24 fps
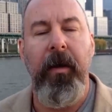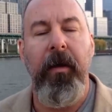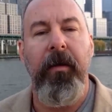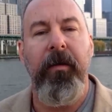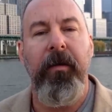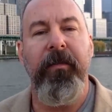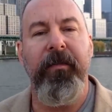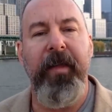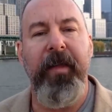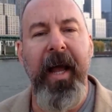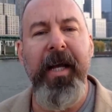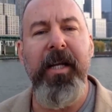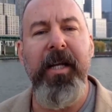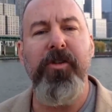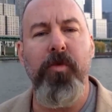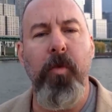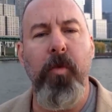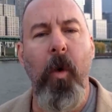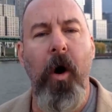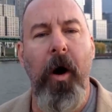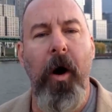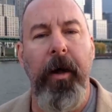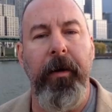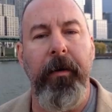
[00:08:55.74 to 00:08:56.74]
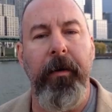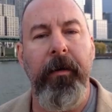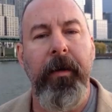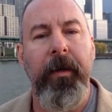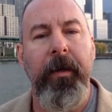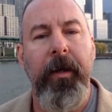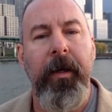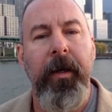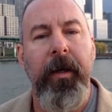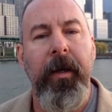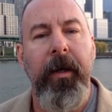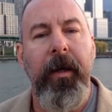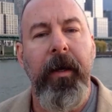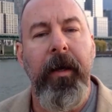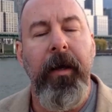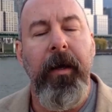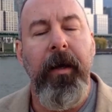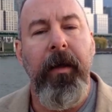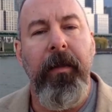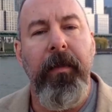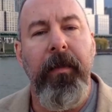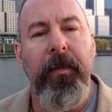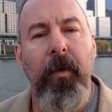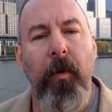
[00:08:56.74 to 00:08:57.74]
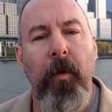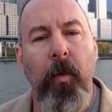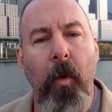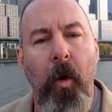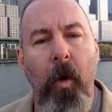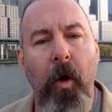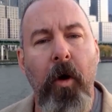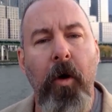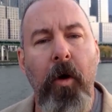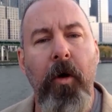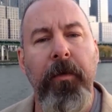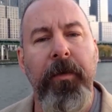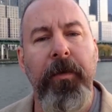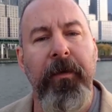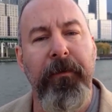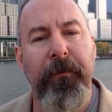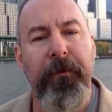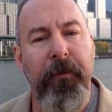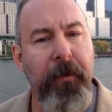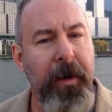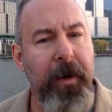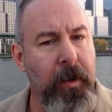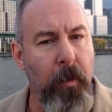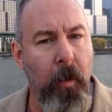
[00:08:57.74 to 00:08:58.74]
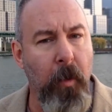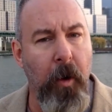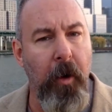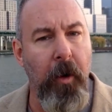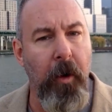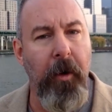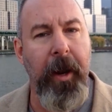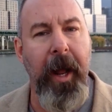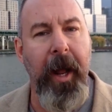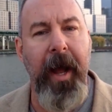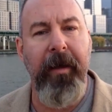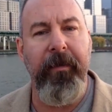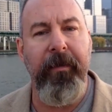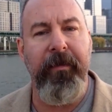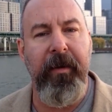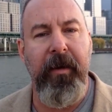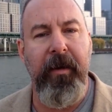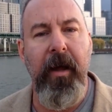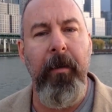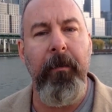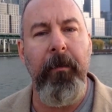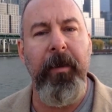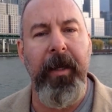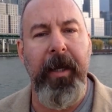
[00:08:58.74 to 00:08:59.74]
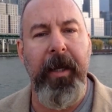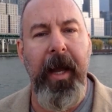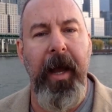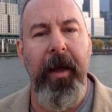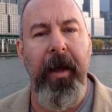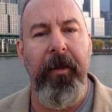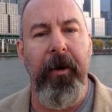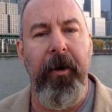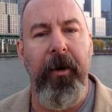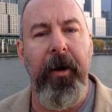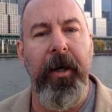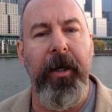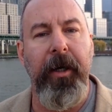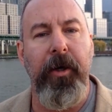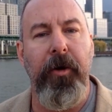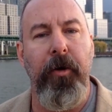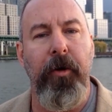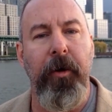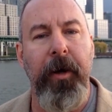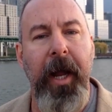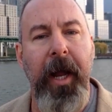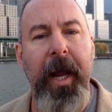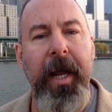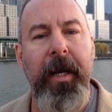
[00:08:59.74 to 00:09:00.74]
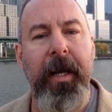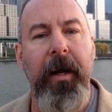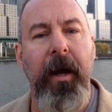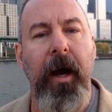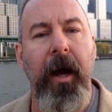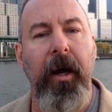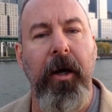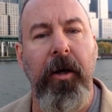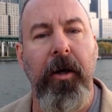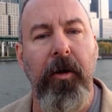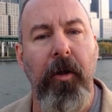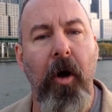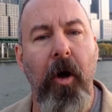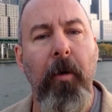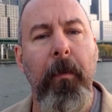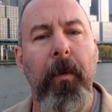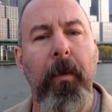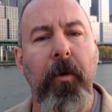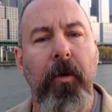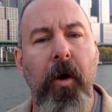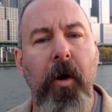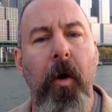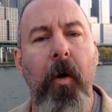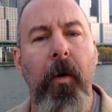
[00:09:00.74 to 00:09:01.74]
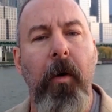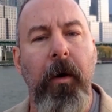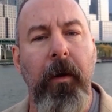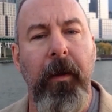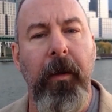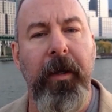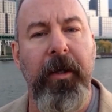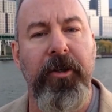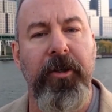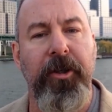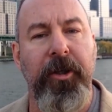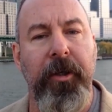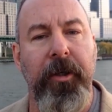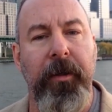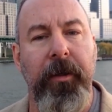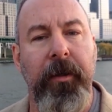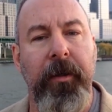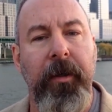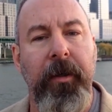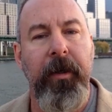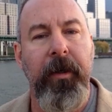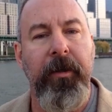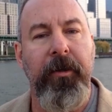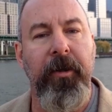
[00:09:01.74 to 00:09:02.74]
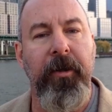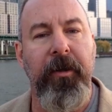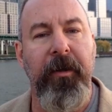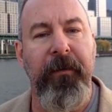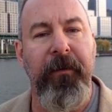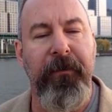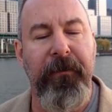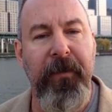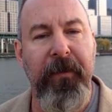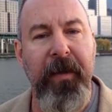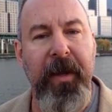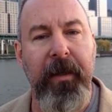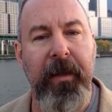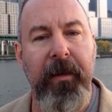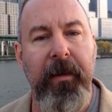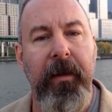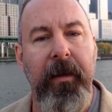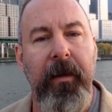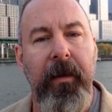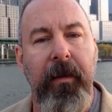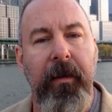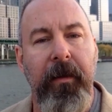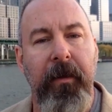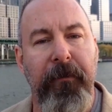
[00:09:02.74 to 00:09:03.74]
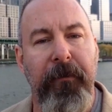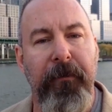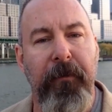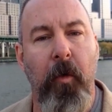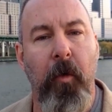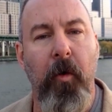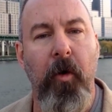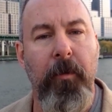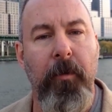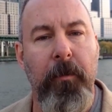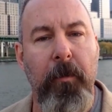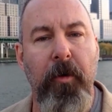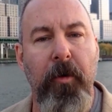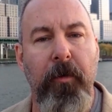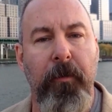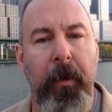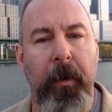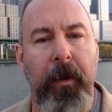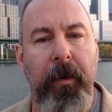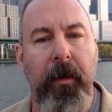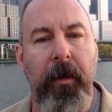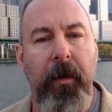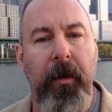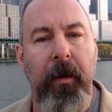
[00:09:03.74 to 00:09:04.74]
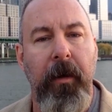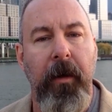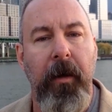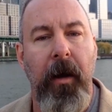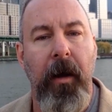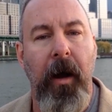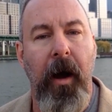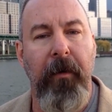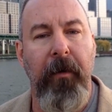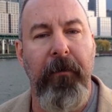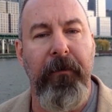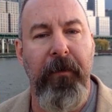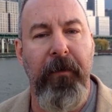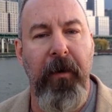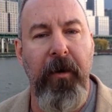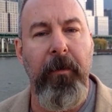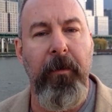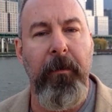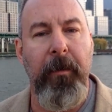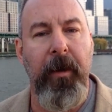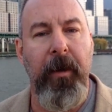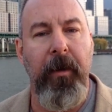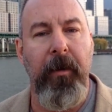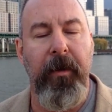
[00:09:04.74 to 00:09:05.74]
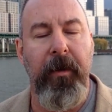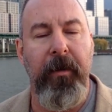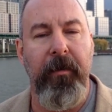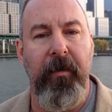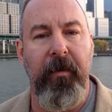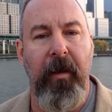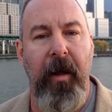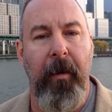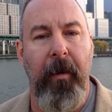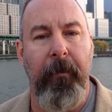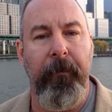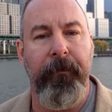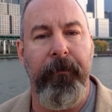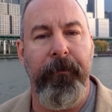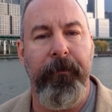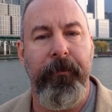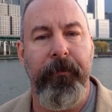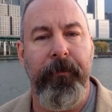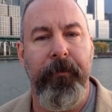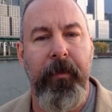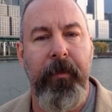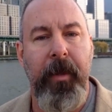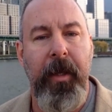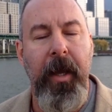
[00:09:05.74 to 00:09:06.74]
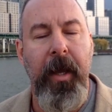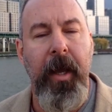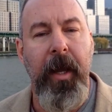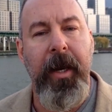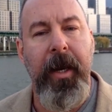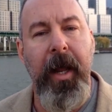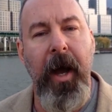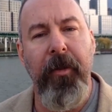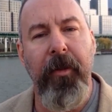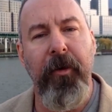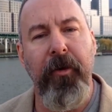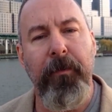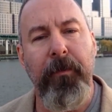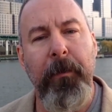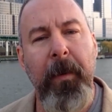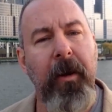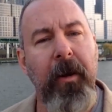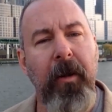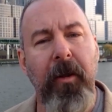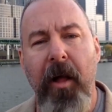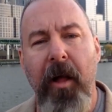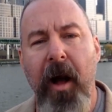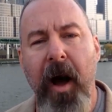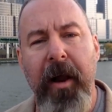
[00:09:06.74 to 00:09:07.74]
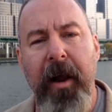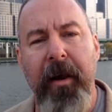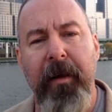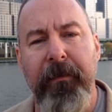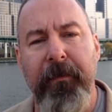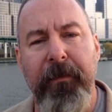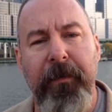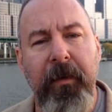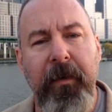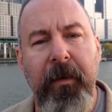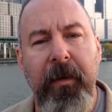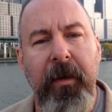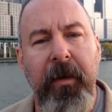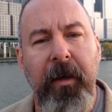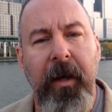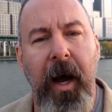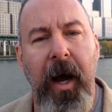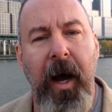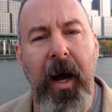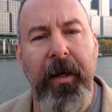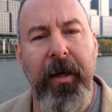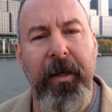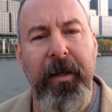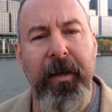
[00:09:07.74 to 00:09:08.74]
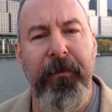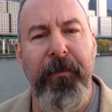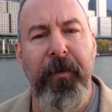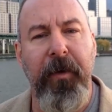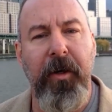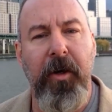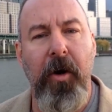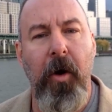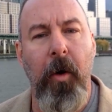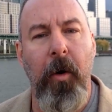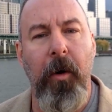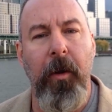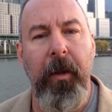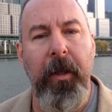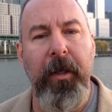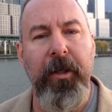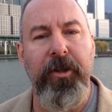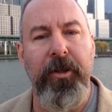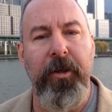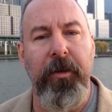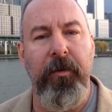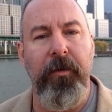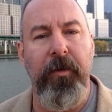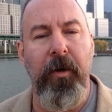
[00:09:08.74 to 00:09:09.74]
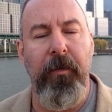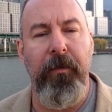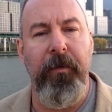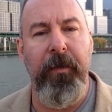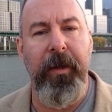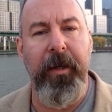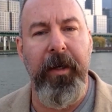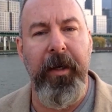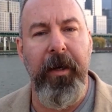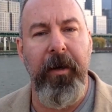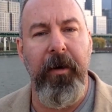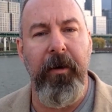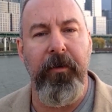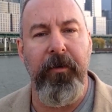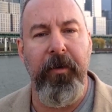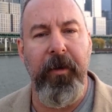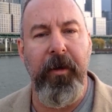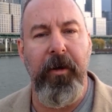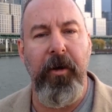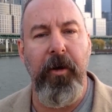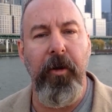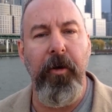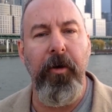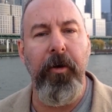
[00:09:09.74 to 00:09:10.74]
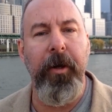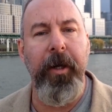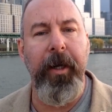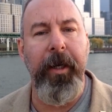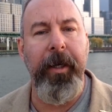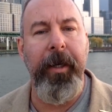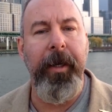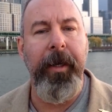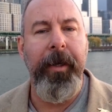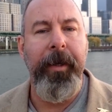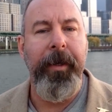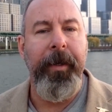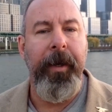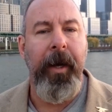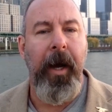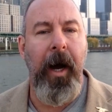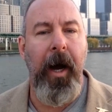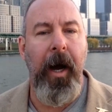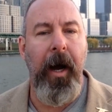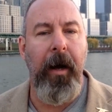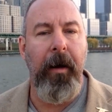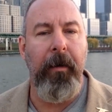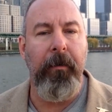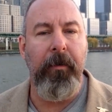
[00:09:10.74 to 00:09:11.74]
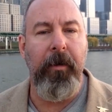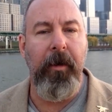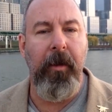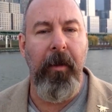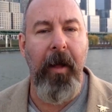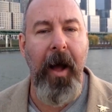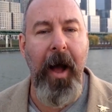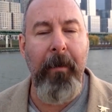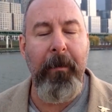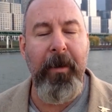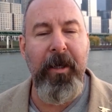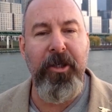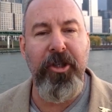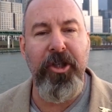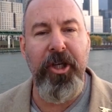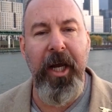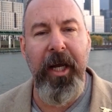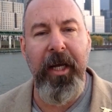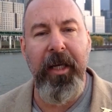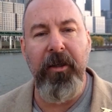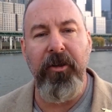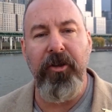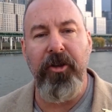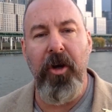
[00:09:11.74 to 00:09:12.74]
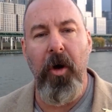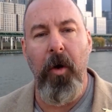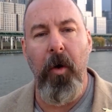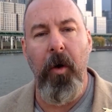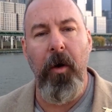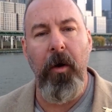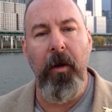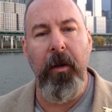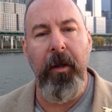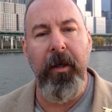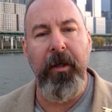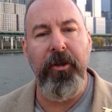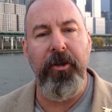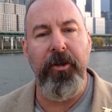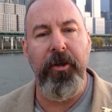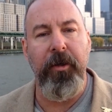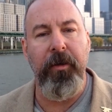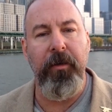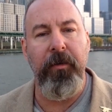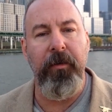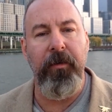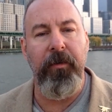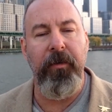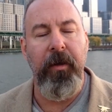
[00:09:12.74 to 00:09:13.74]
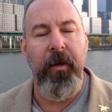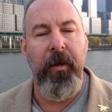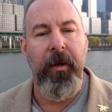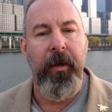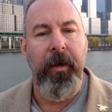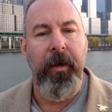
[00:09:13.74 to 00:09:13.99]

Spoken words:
Stage 1, the world, the free world, has to come together and create a global coalition to defeat the forward movement of fundamental Islam. Now, there's been a lot of different coalitions over the years, including climate change coalitions,